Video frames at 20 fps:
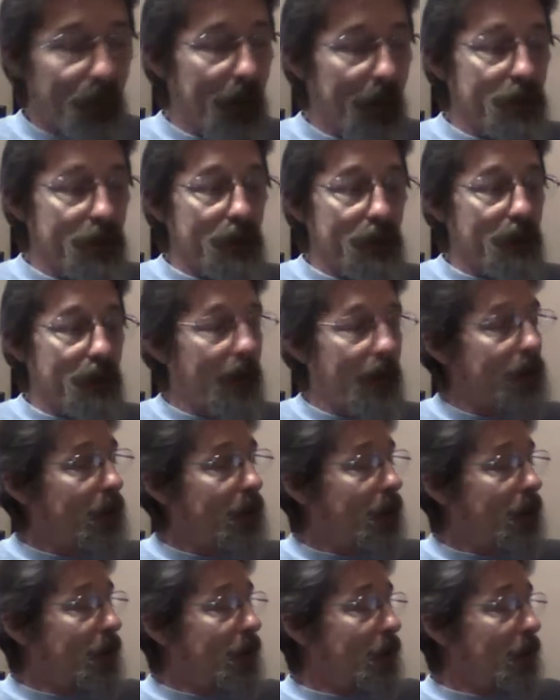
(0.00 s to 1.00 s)
And just like
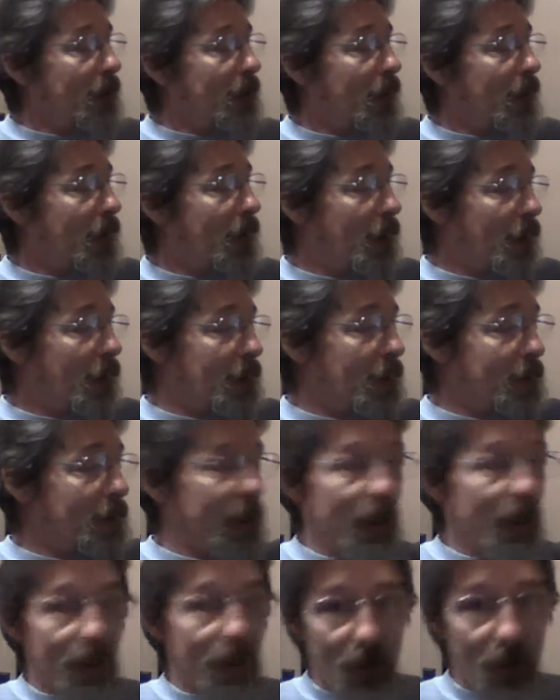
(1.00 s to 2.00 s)

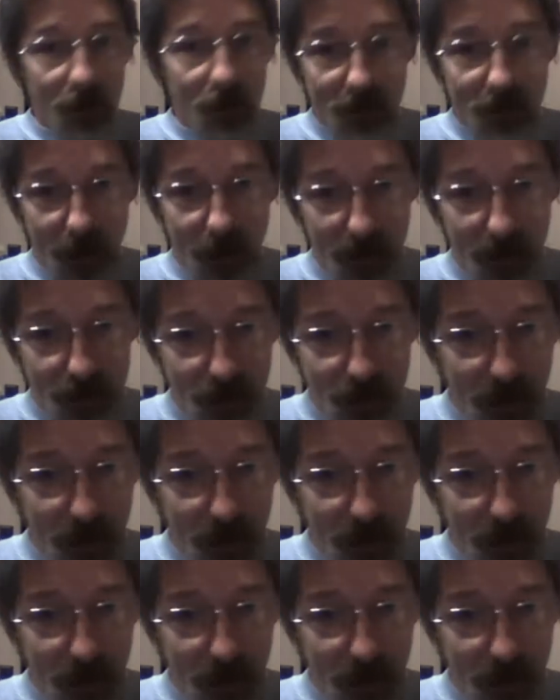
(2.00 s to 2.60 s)
we had Earth Day 2